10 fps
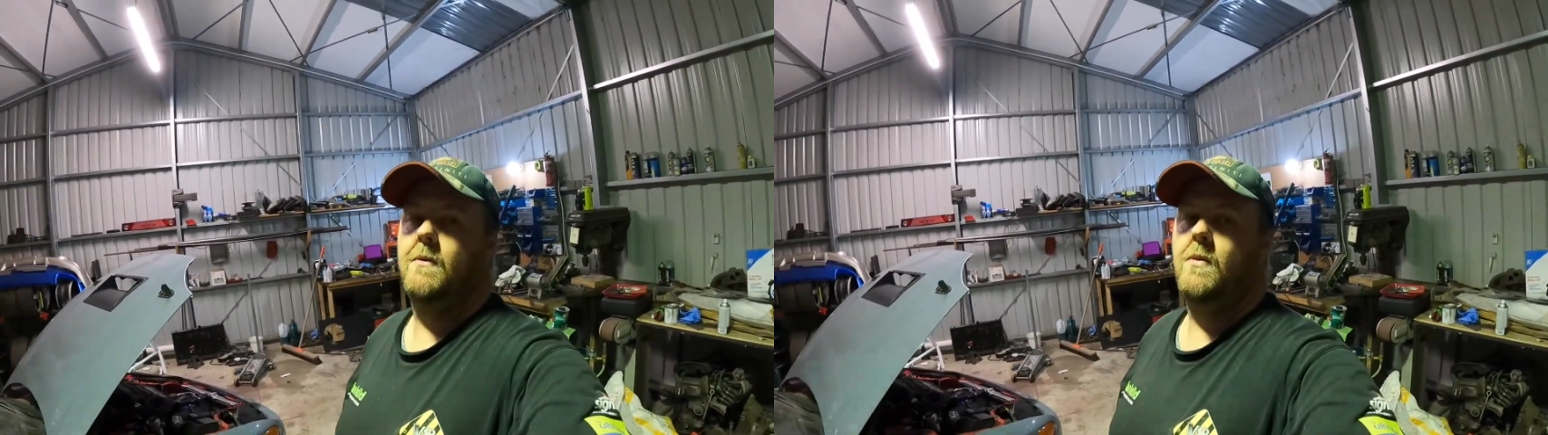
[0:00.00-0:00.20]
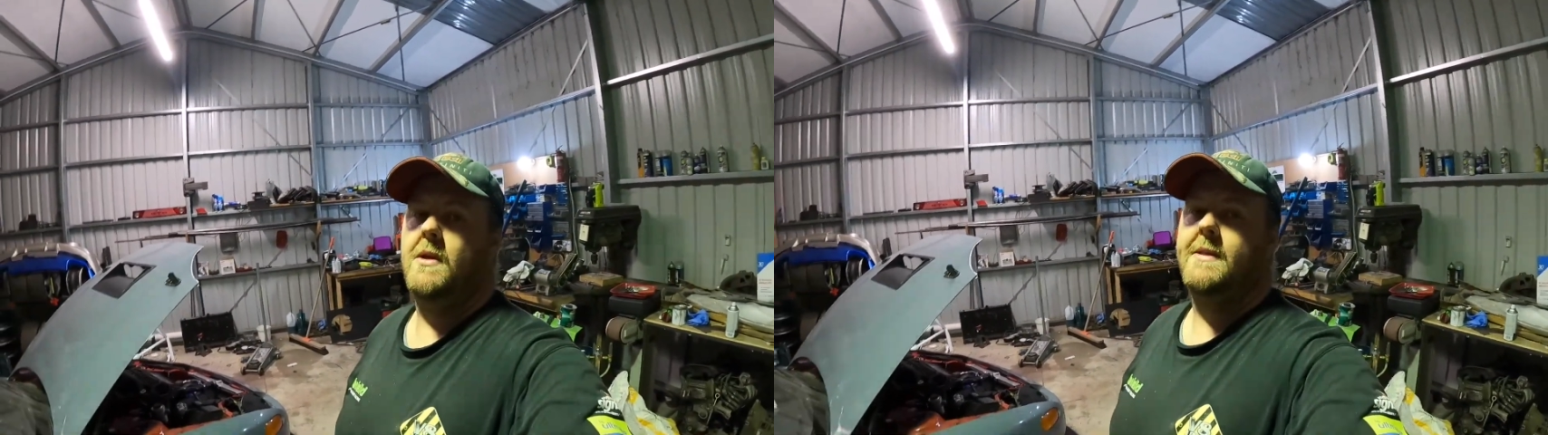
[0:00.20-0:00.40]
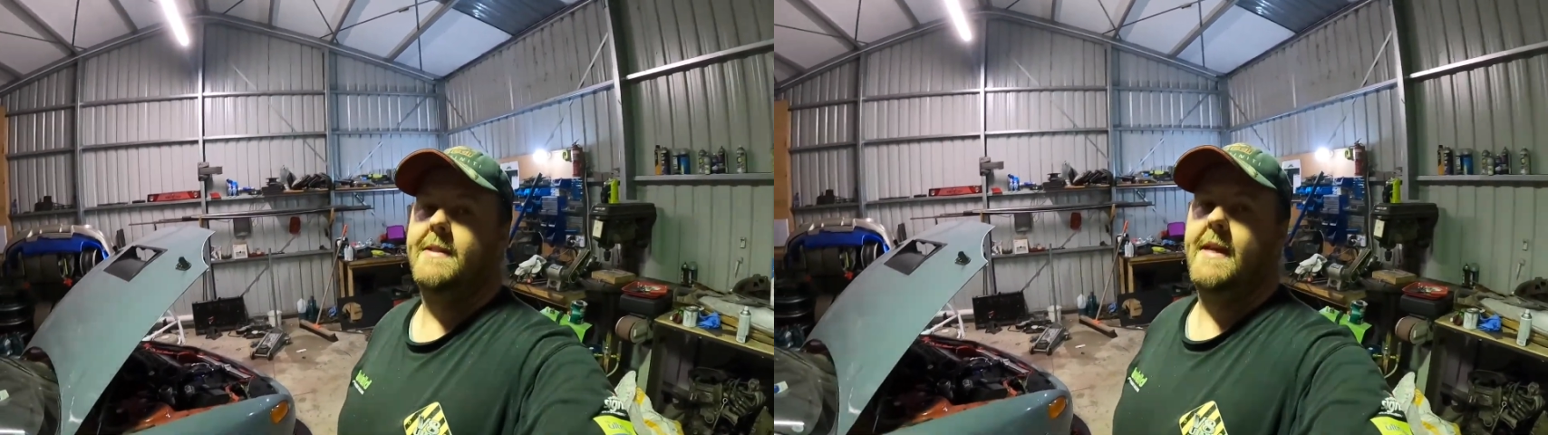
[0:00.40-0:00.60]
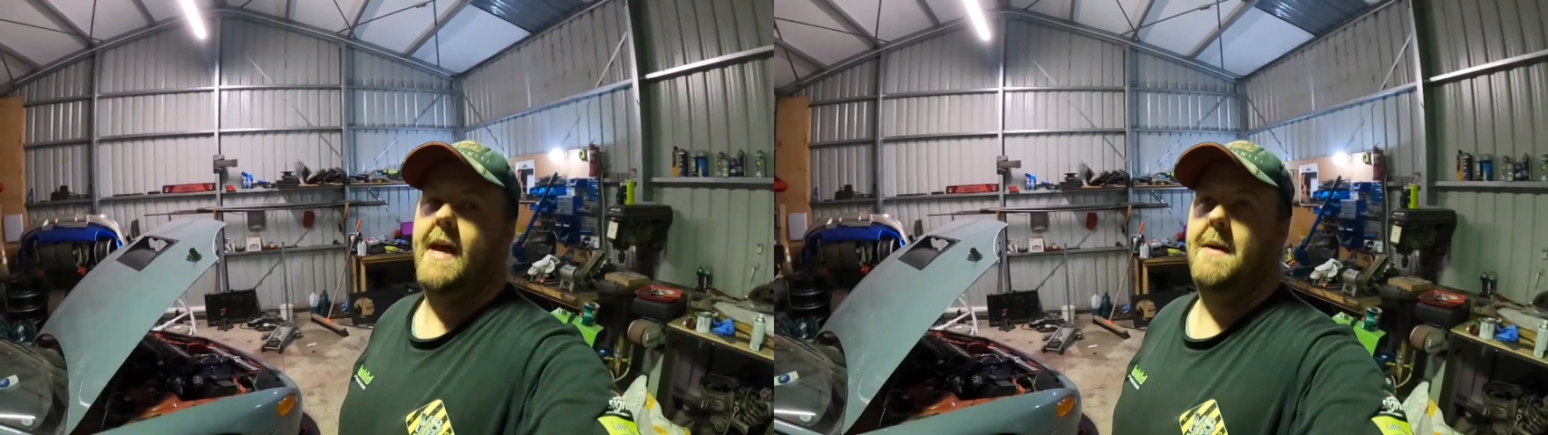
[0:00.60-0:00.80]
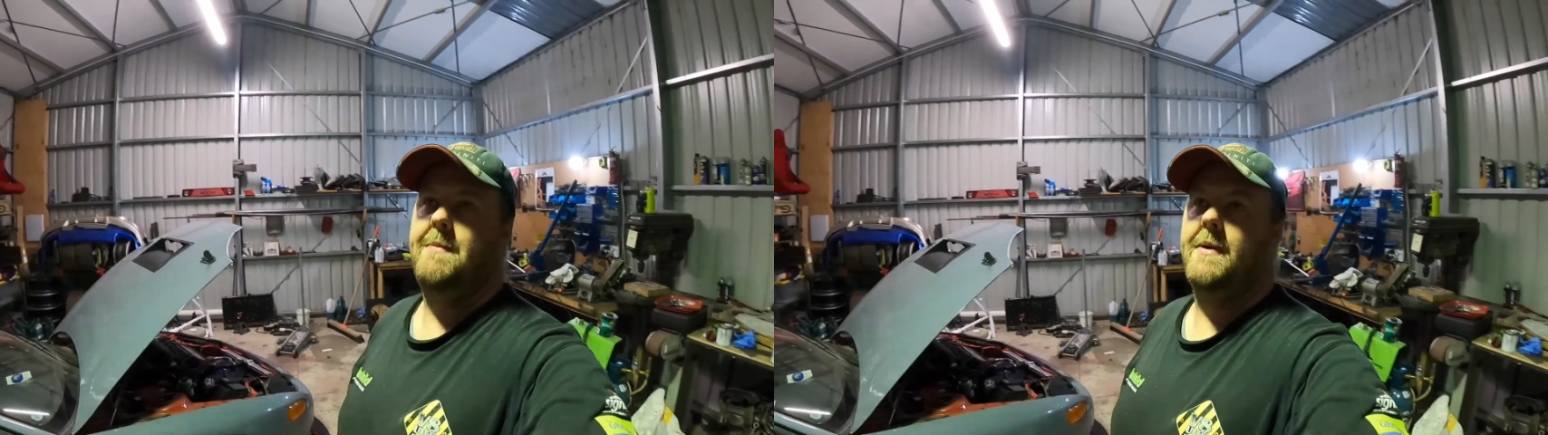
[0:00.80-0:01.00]
what's
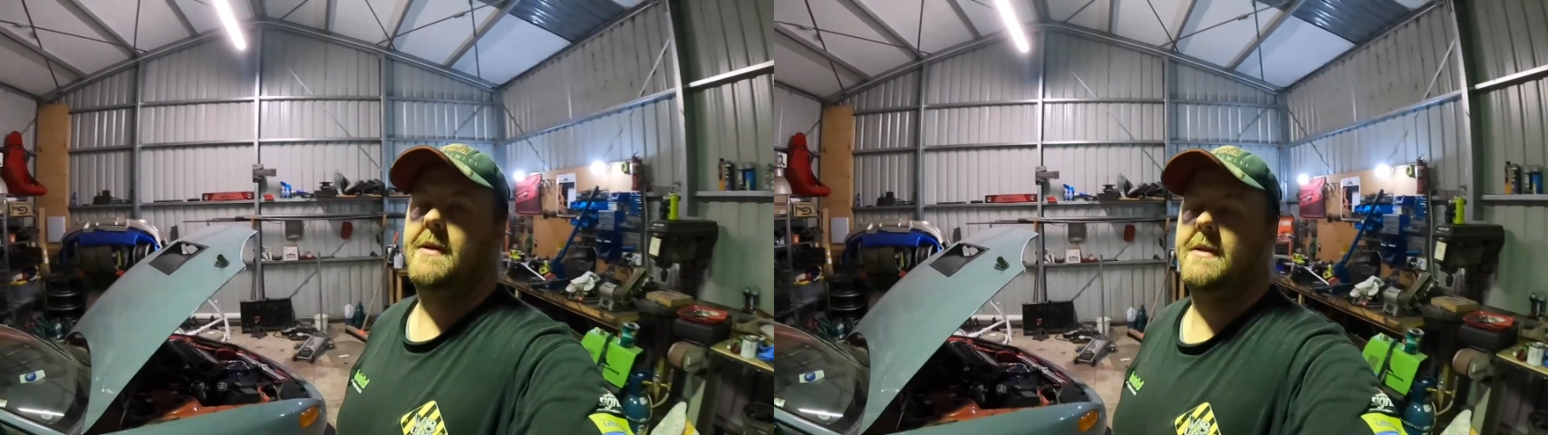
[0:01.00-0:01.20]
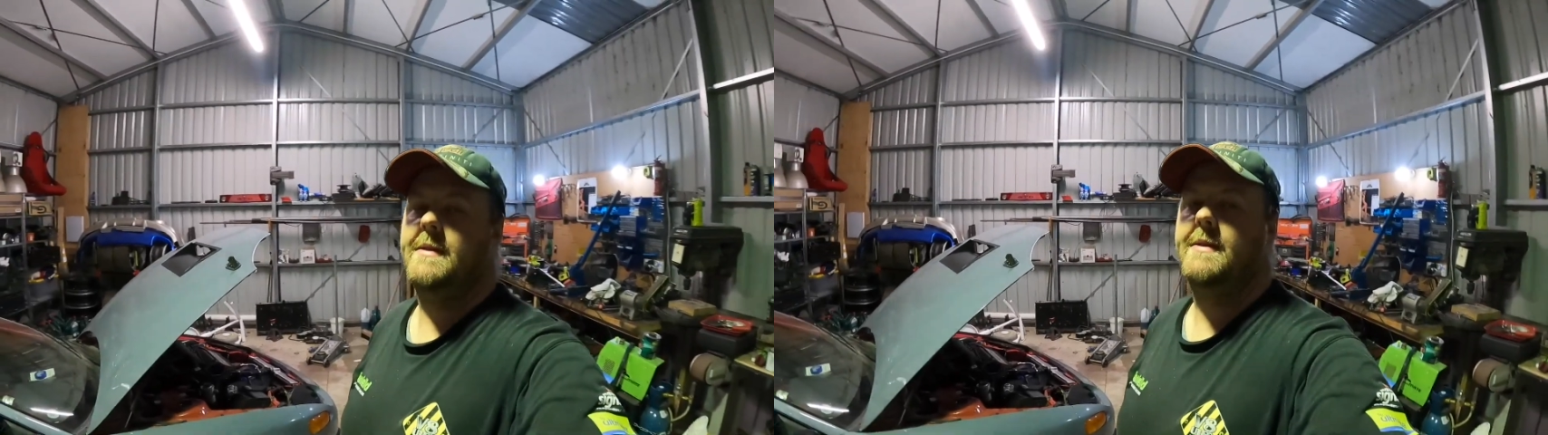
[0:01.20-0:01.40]
happened